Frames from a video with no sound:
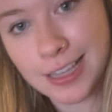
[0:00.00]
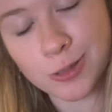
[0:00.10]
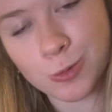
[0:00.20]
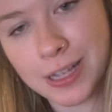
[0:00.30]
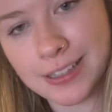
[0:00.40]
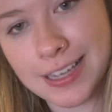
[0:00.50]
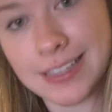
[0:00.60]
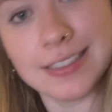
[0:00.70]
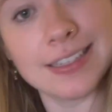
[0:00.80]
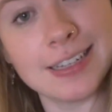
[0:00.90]
as well
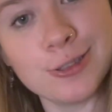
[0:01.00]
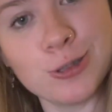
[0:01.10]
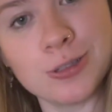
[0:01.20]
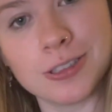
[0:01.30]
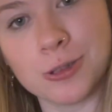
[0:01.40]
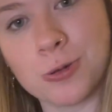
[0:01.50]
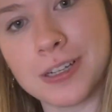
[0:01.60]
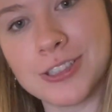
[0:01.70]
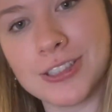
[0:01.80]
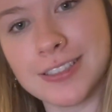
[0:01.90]
as answering the
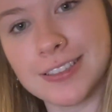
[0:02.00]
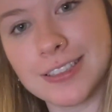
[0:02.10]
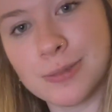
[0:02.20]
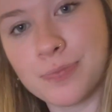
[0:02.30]
questions.